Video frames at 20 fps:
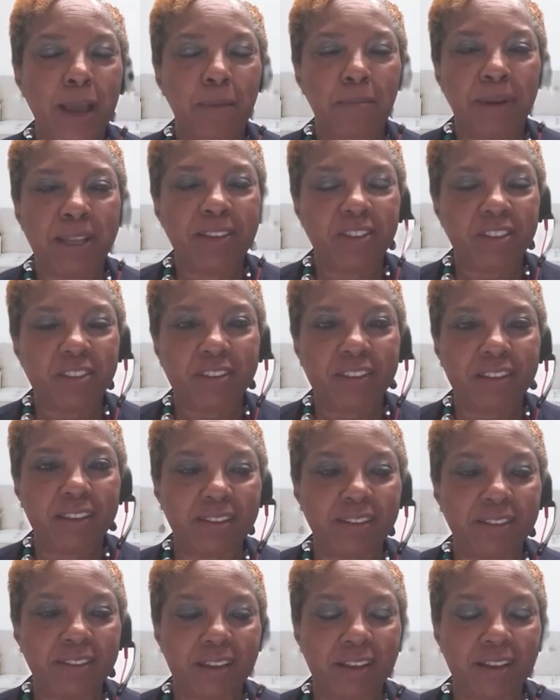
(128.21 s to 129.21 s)
But just
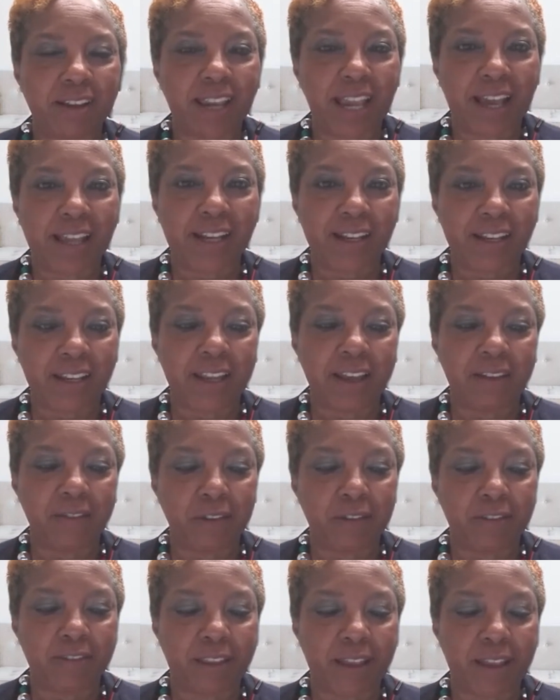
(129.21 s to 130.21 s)
to kind of
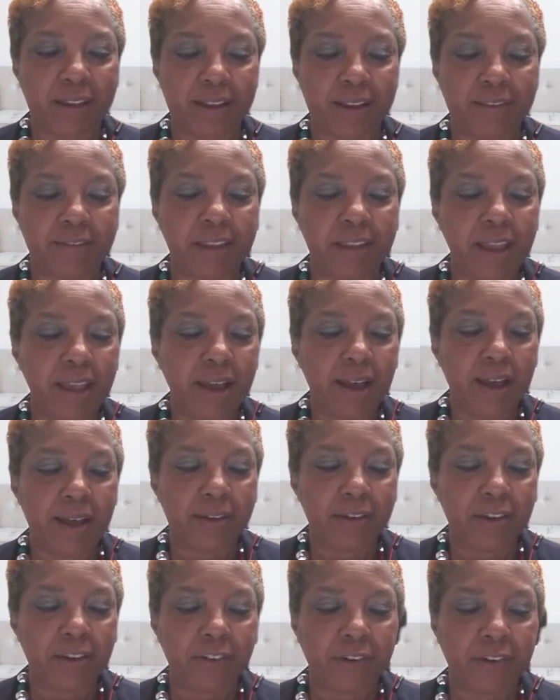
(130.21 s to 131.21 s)
level set us,
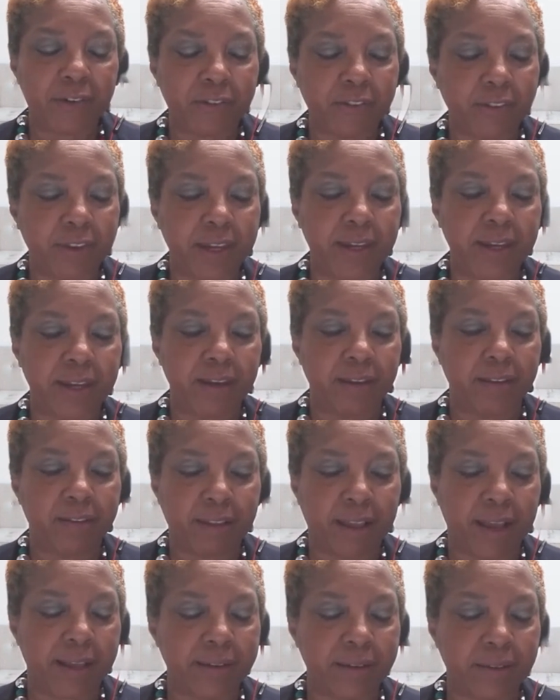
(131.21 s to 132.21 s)
diversity is
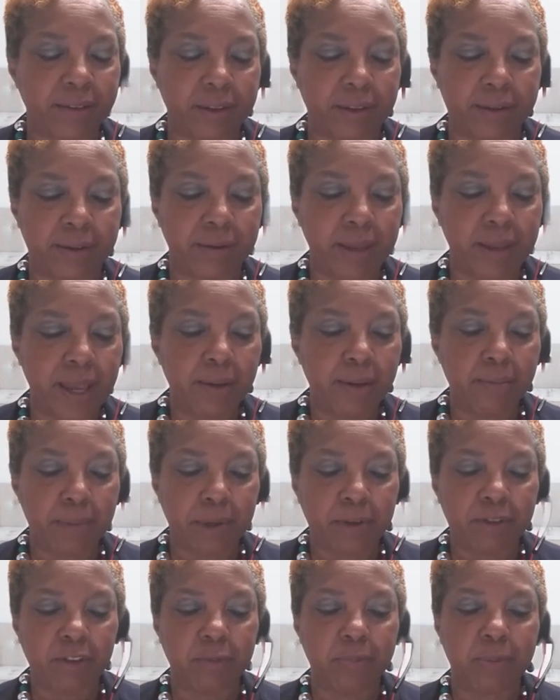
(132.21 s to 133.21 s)
kind of the
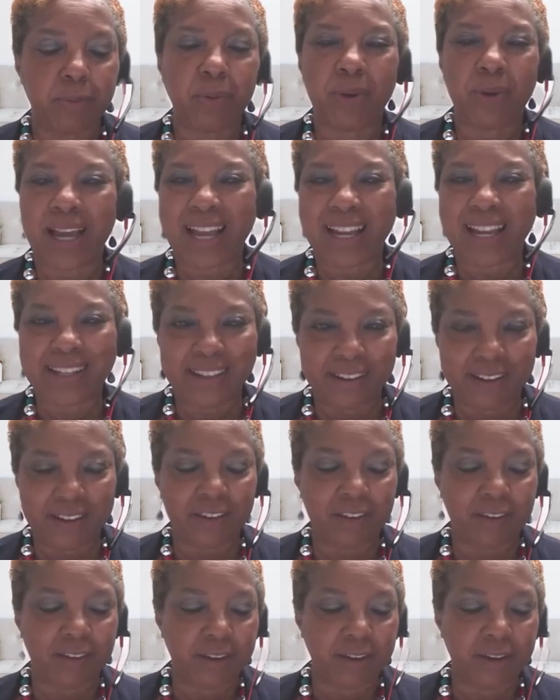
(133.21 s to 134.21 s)
multiple
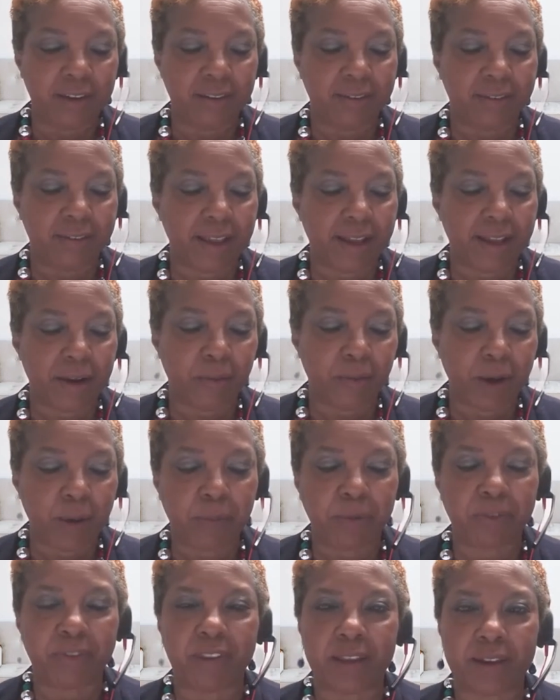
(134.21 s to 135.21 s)
identities that are
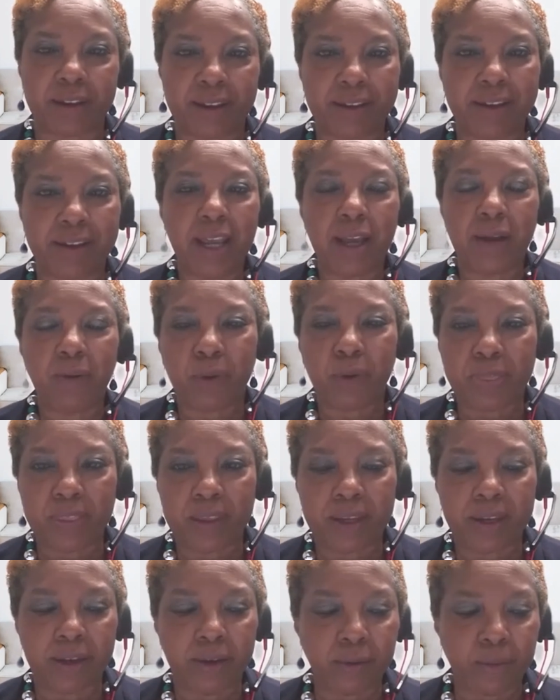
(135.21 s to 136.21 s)
represented
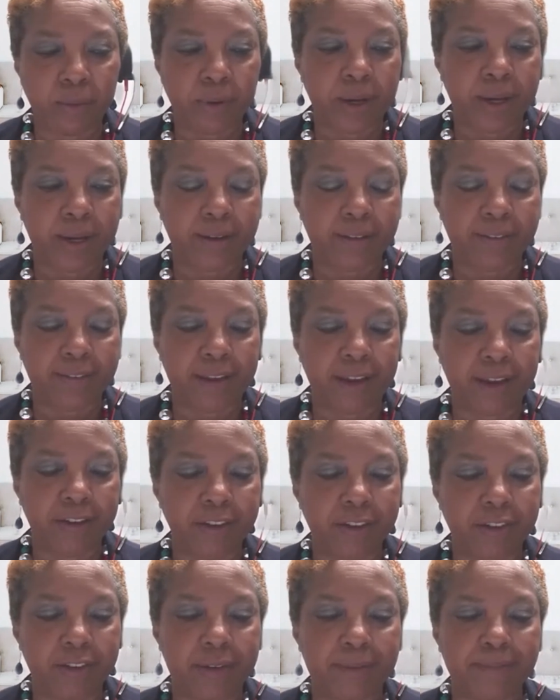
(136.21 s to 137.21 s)
within an
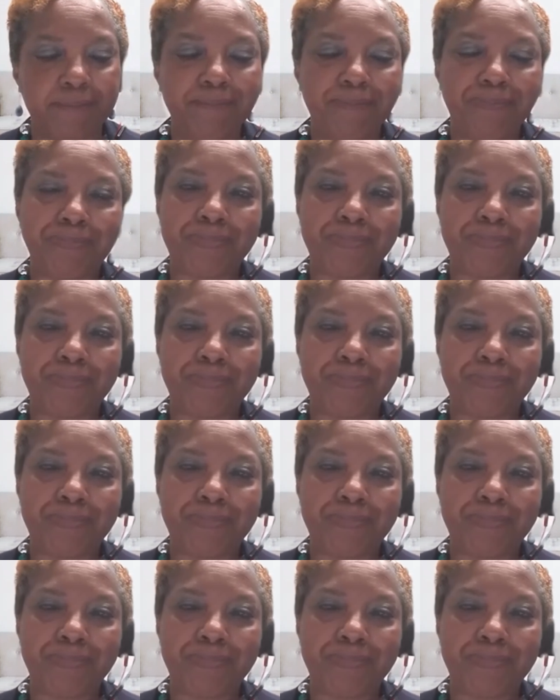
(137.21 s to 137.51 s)
organization.